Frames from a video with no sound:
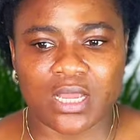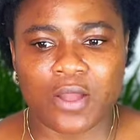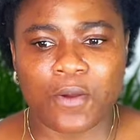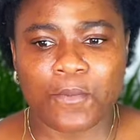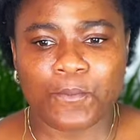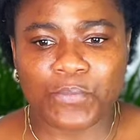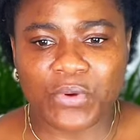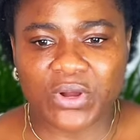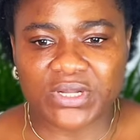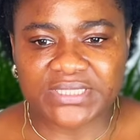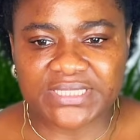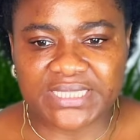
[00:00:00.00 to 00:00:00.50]

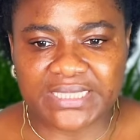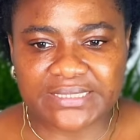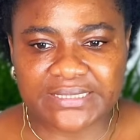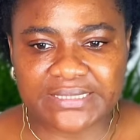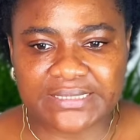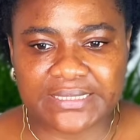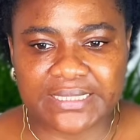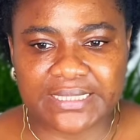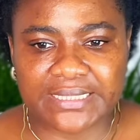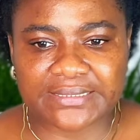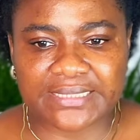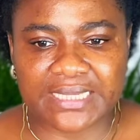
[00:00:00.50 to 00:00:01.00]
But these
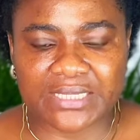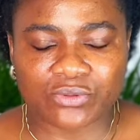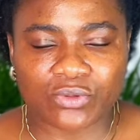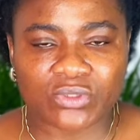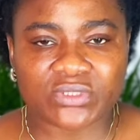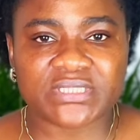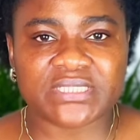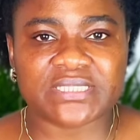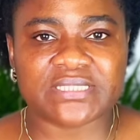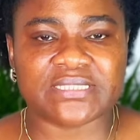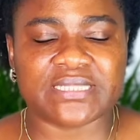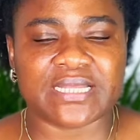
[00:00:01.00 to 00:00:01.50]
days, I
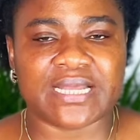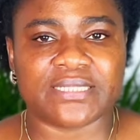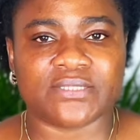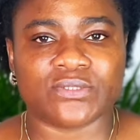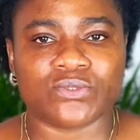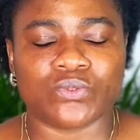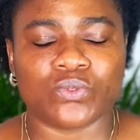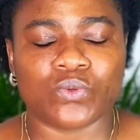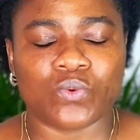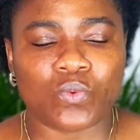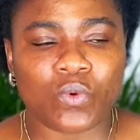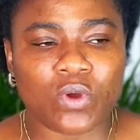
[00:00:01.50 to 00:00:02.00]
noticed that
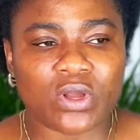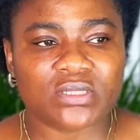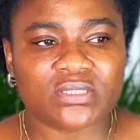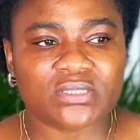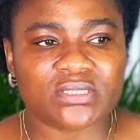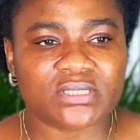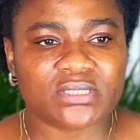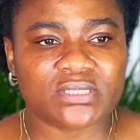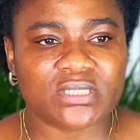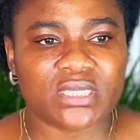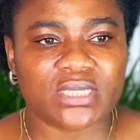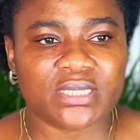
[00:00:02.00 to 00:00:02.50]

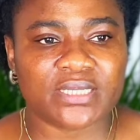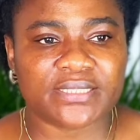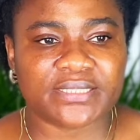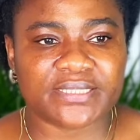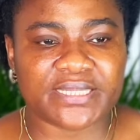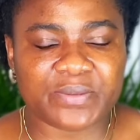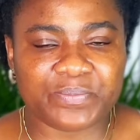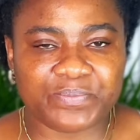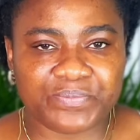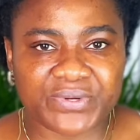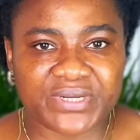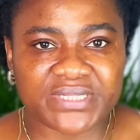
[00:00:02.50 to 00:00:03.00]
once they
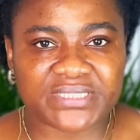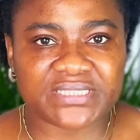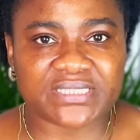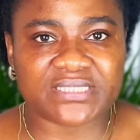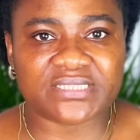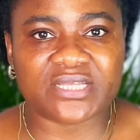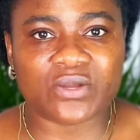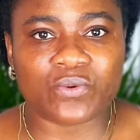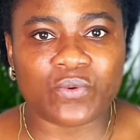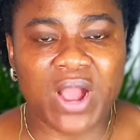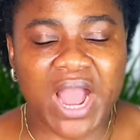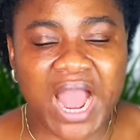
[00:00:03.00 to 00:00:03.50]
print it, they
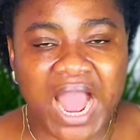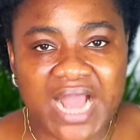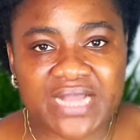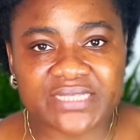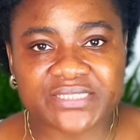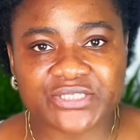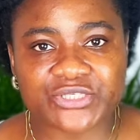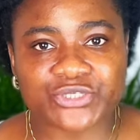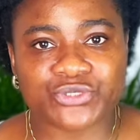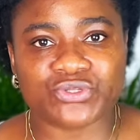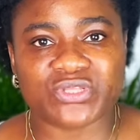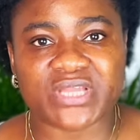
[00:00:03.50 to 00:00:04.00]
will
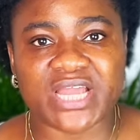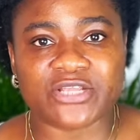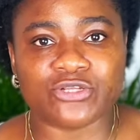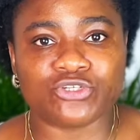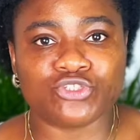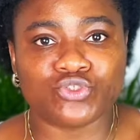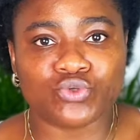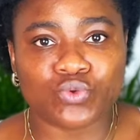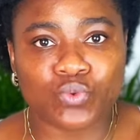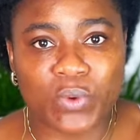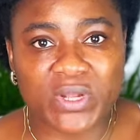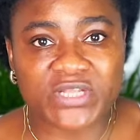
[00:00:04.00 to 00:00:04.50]
ask you that you
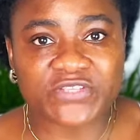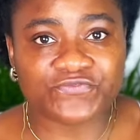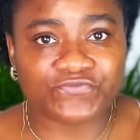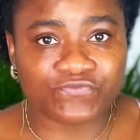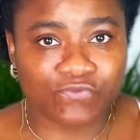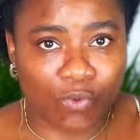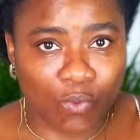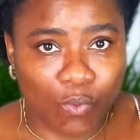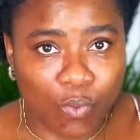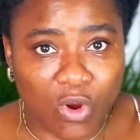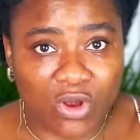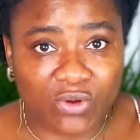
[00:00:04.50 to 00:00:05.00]
should wait for
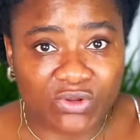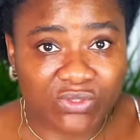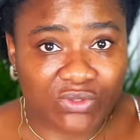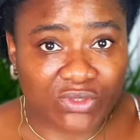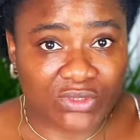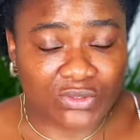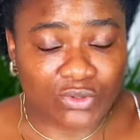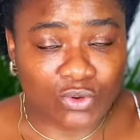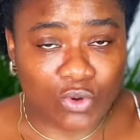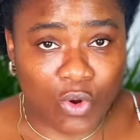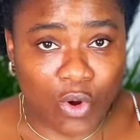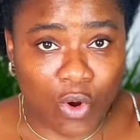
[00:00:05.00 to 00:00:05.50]

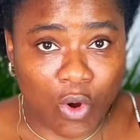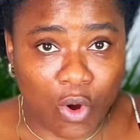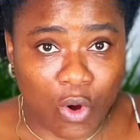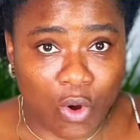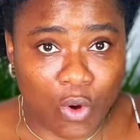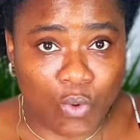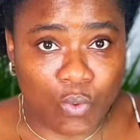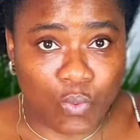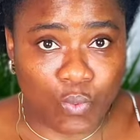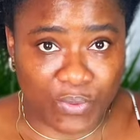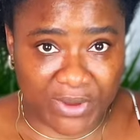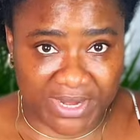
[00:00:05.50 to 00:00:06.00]
1
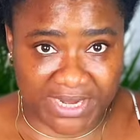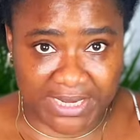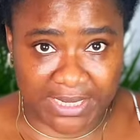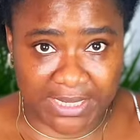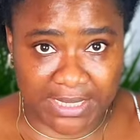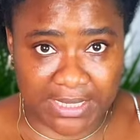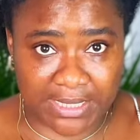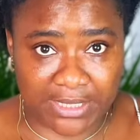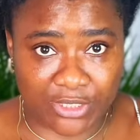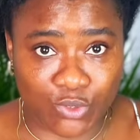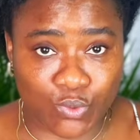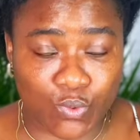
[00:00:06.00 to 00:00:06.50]
whole week.
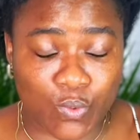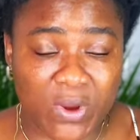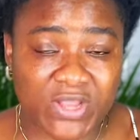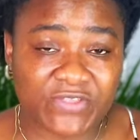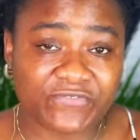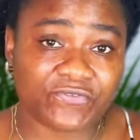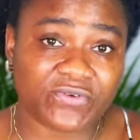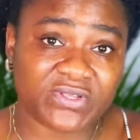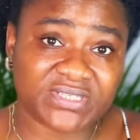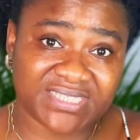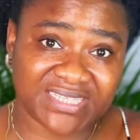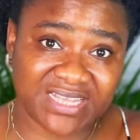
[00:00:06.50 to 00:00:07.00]
You wait
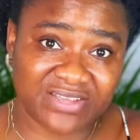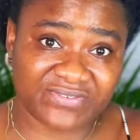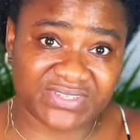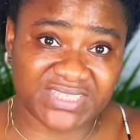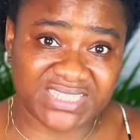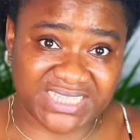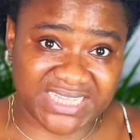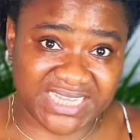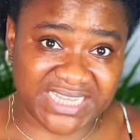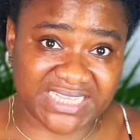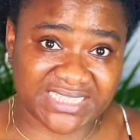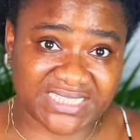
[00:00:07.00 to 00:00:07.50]
for 7
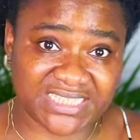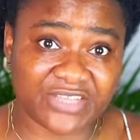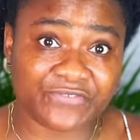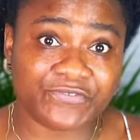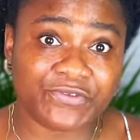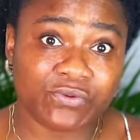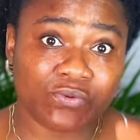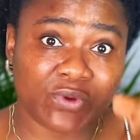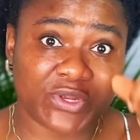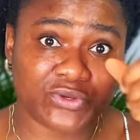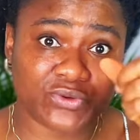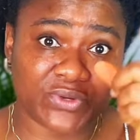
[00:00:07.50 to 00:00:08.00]
days, even
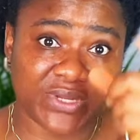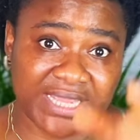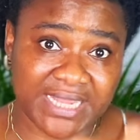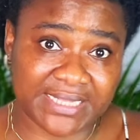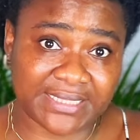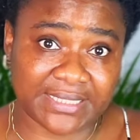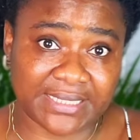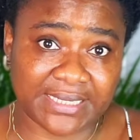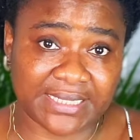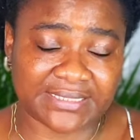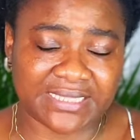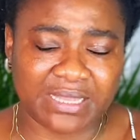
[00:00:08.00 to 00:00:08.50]
when you get the
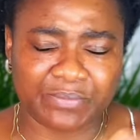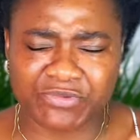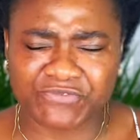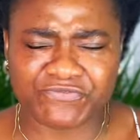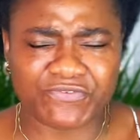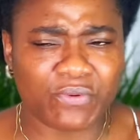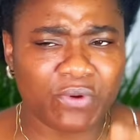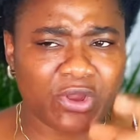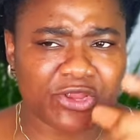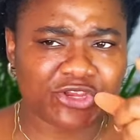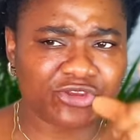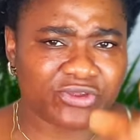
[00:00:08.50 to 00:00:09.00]
letter. Before,
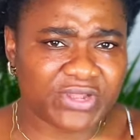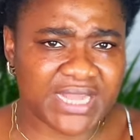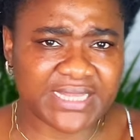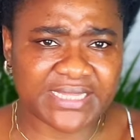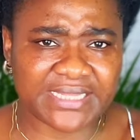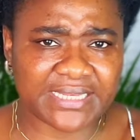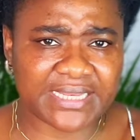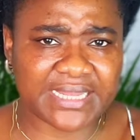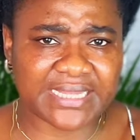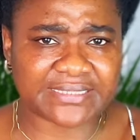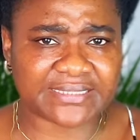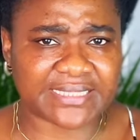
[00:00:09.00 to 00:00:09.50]
when you get the
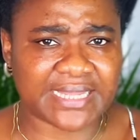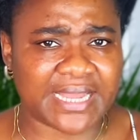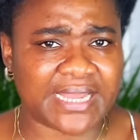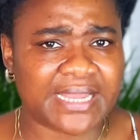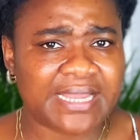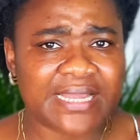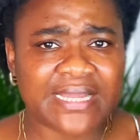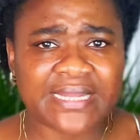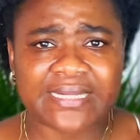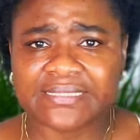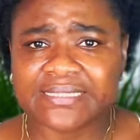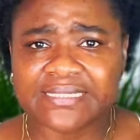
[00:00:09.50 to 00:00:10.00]
letter,
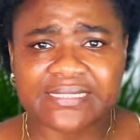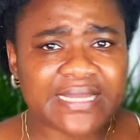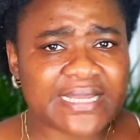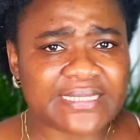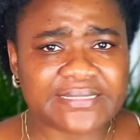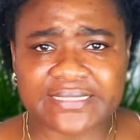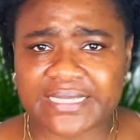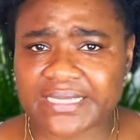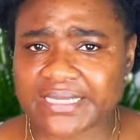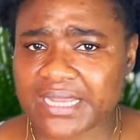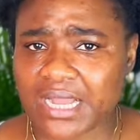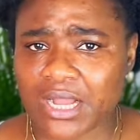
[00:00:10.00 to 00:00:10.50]
the next
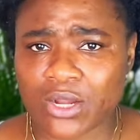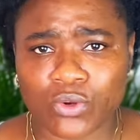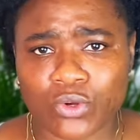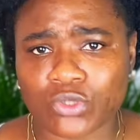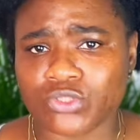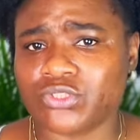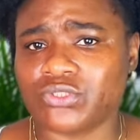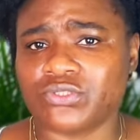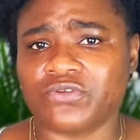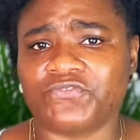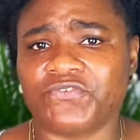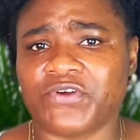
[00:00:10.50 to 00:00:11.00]
day you can go to
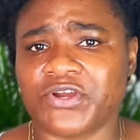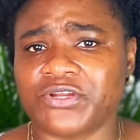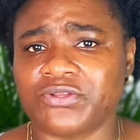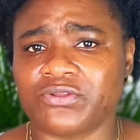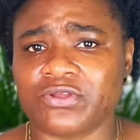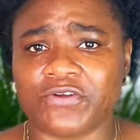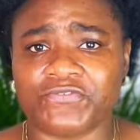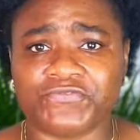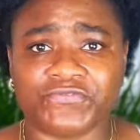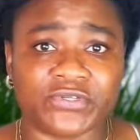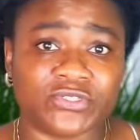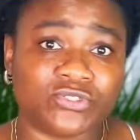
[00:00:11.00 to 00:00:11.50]
the foreign
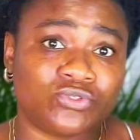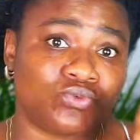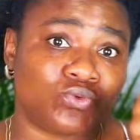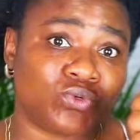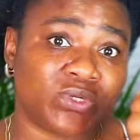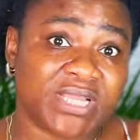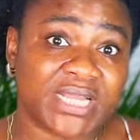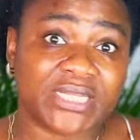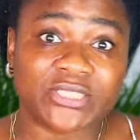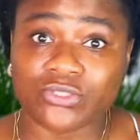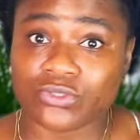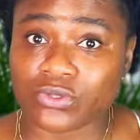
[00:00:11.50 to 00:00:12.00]
office, you
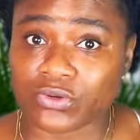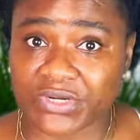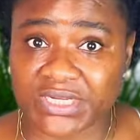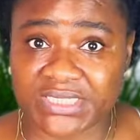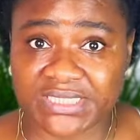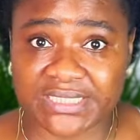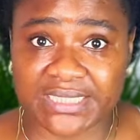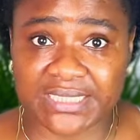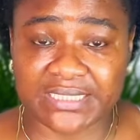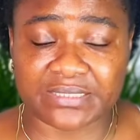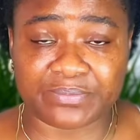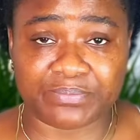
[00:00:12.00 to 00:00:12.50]
get your
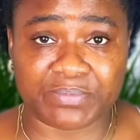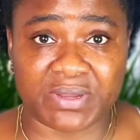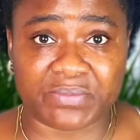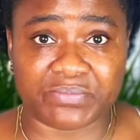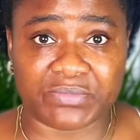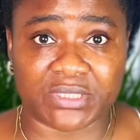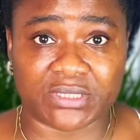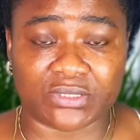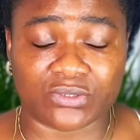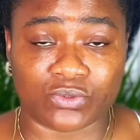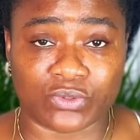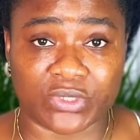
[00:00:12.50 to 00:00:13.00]
resident
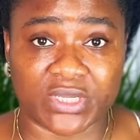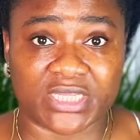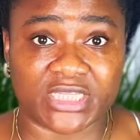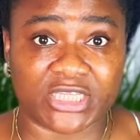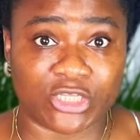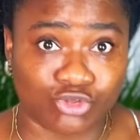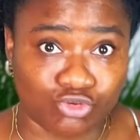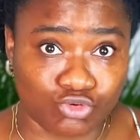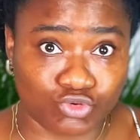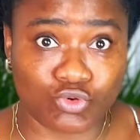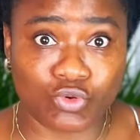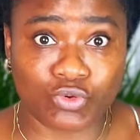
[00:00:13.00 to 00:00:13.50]
permit, okay, the
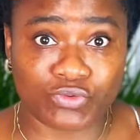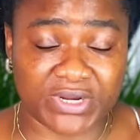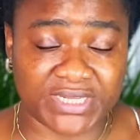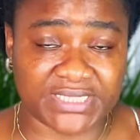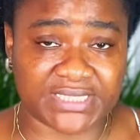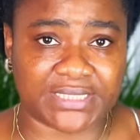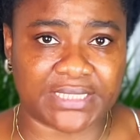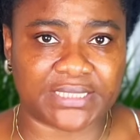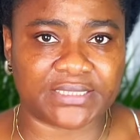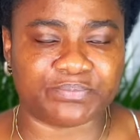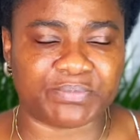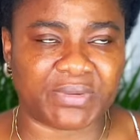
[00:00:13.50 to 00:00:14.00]
new
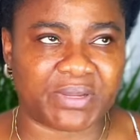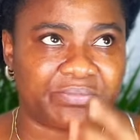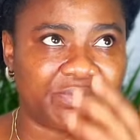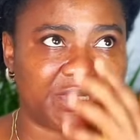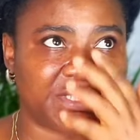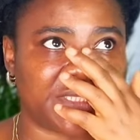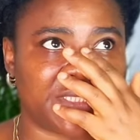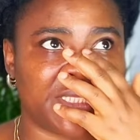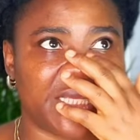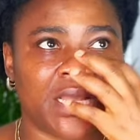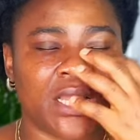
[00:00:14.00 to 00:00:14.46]
resident permit.